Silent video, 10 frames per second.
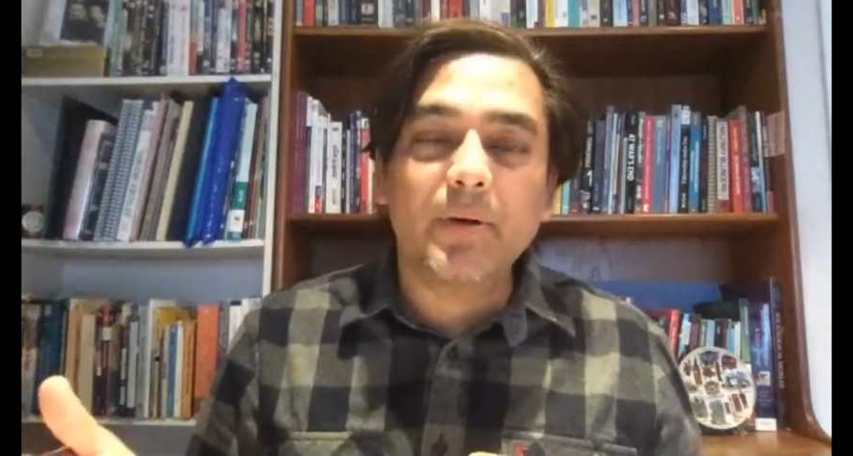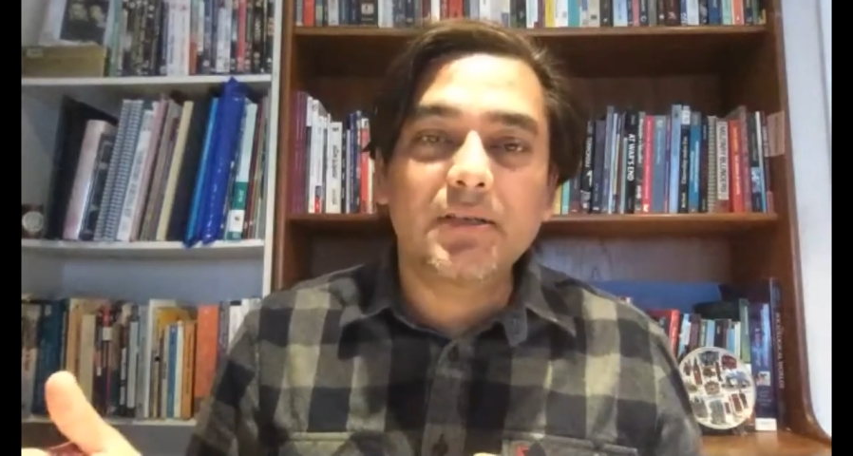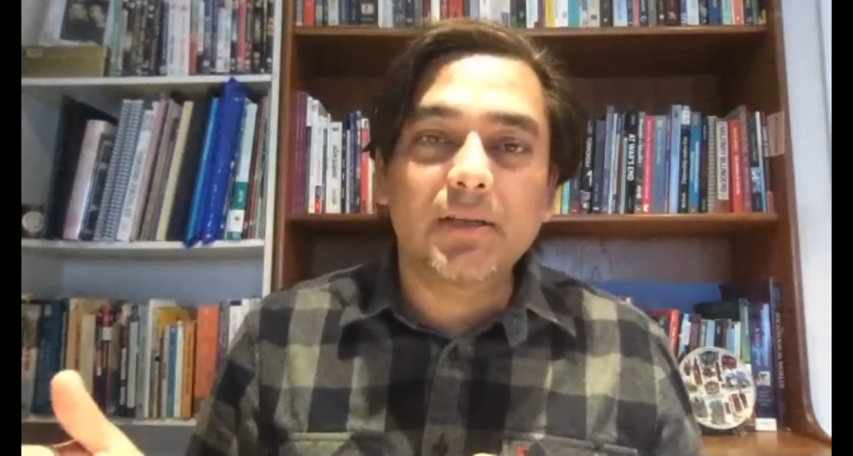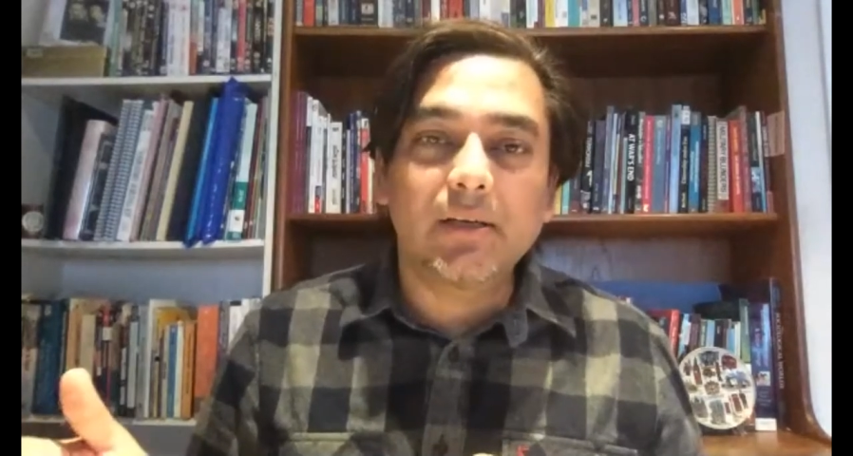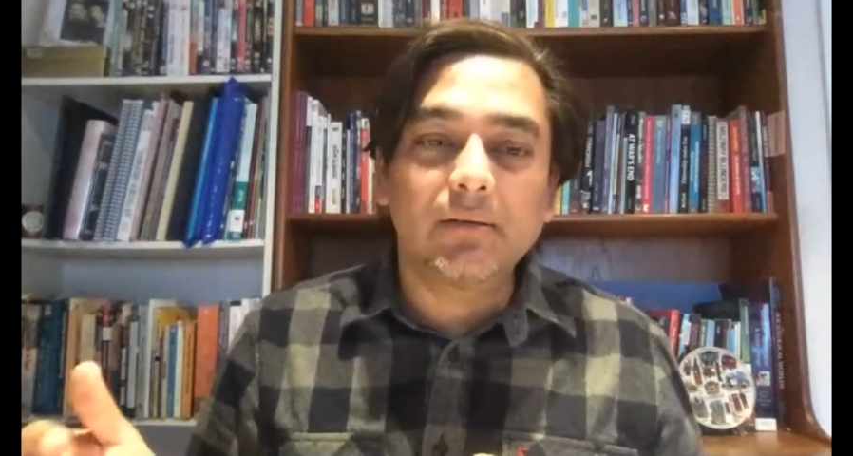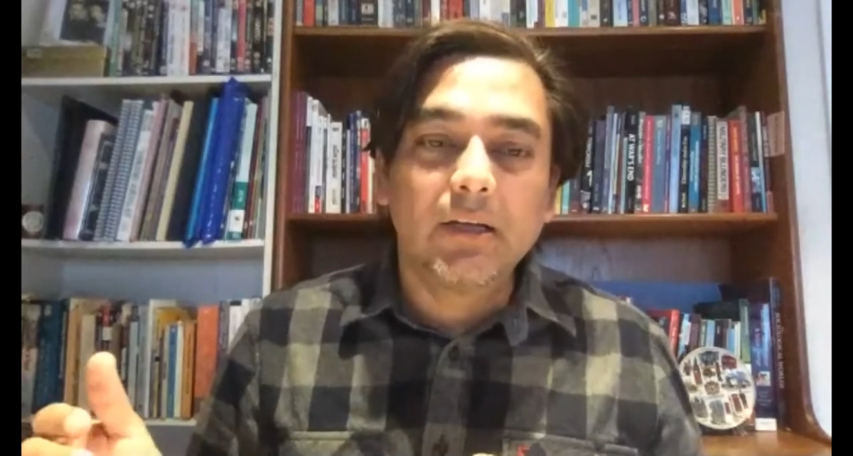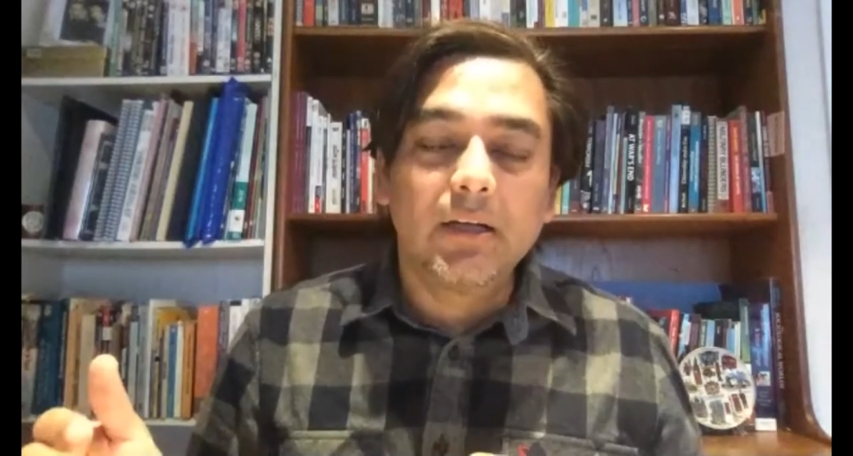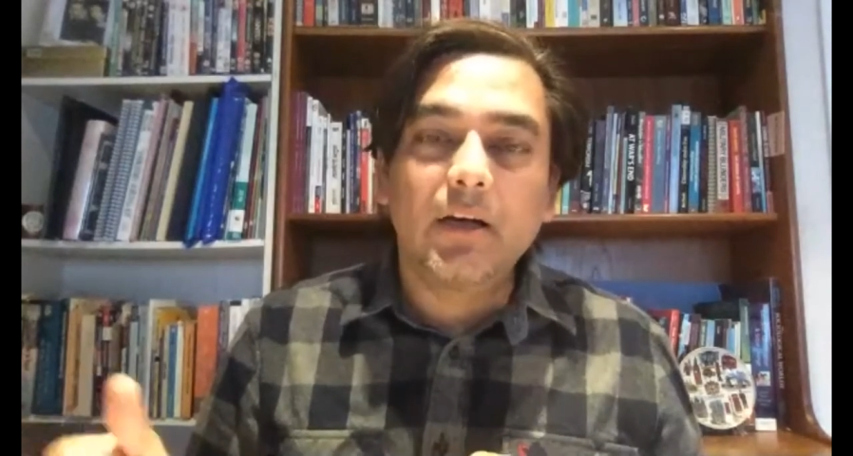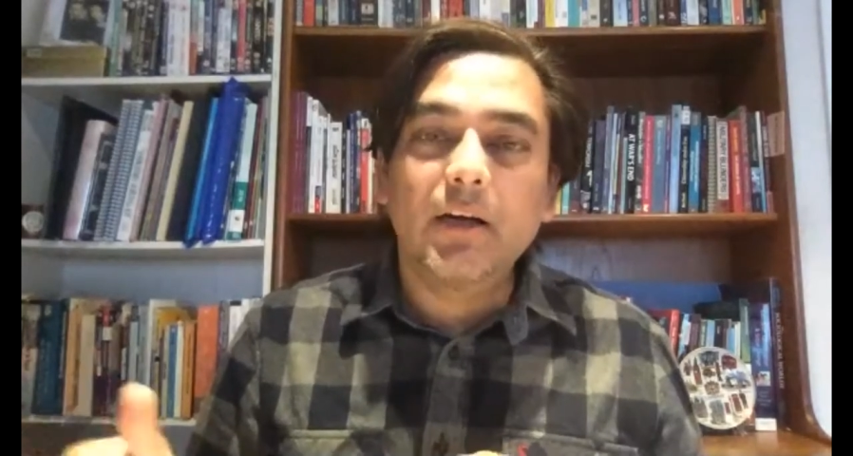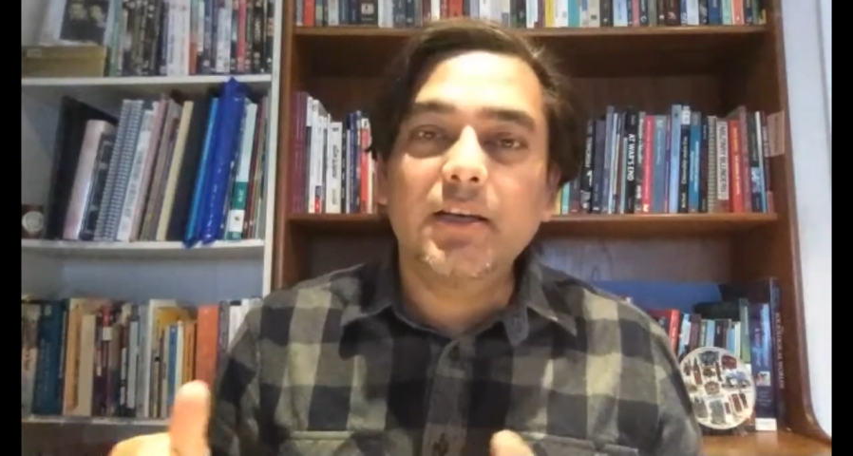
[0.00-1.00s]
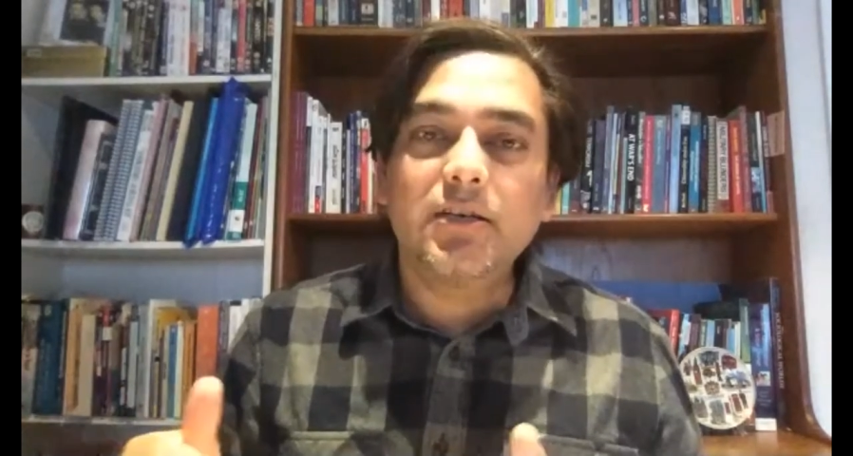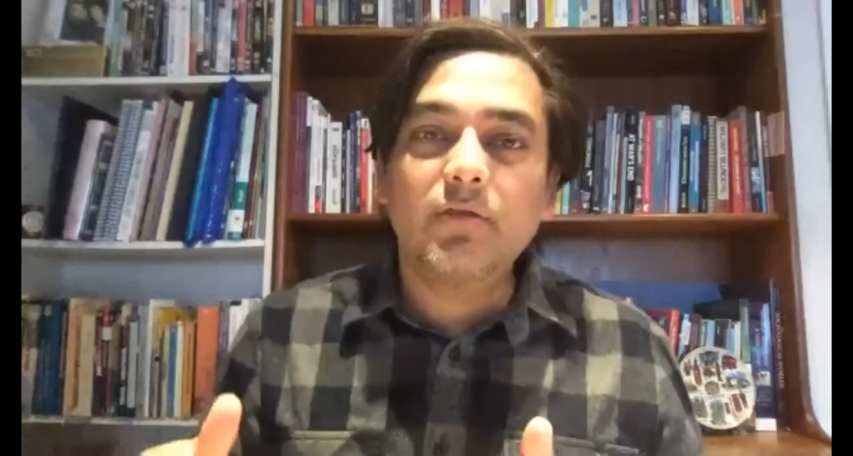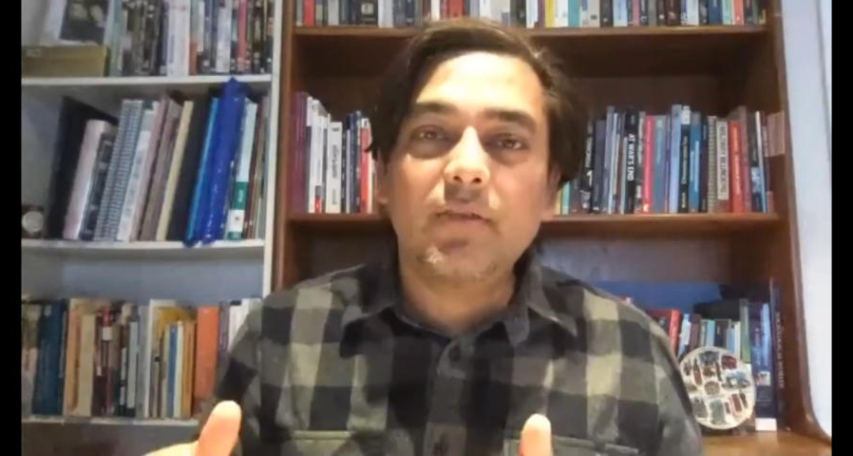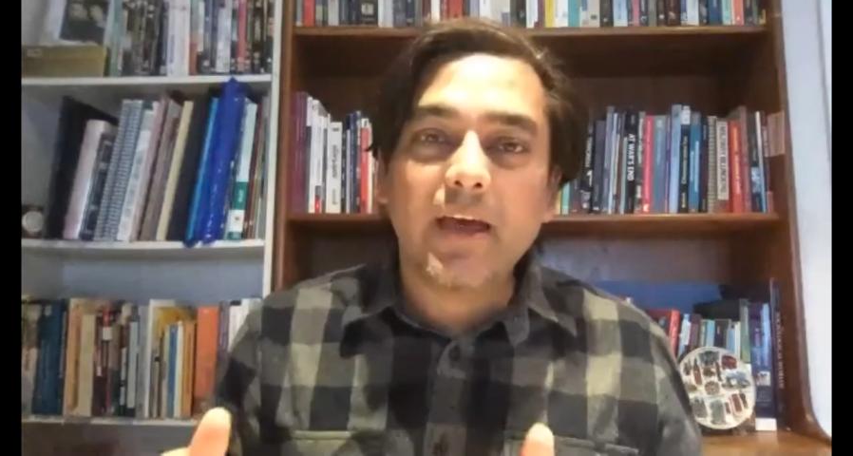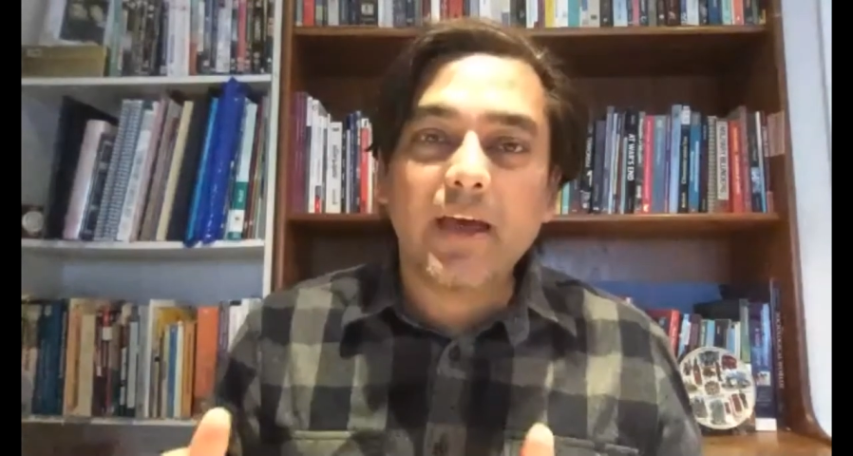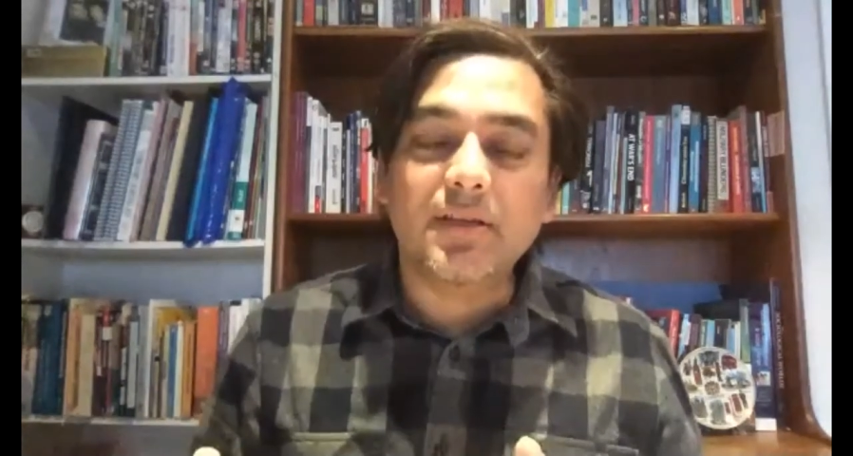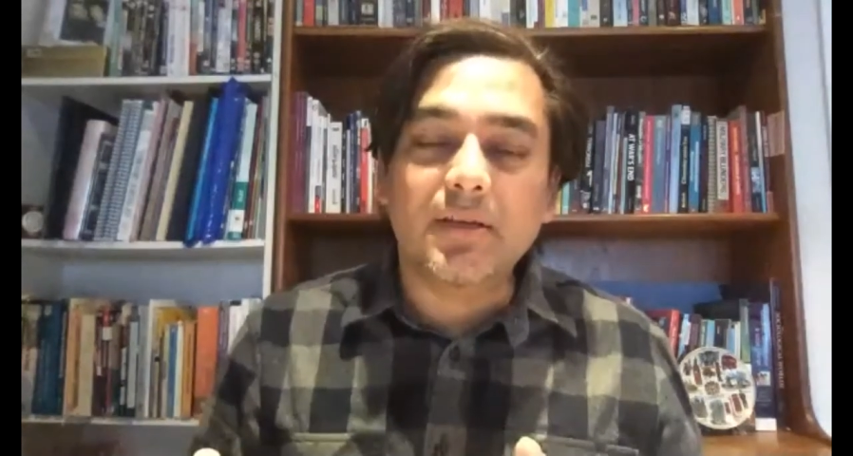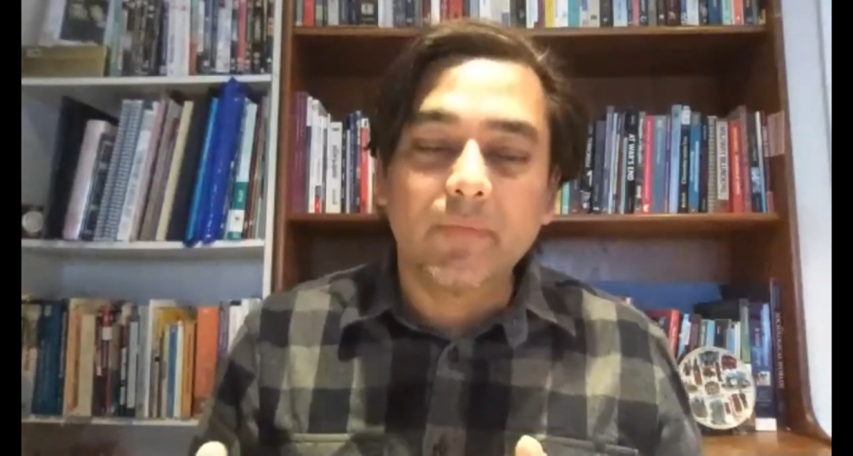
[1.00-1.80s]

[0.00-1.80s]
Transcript: until early 2000.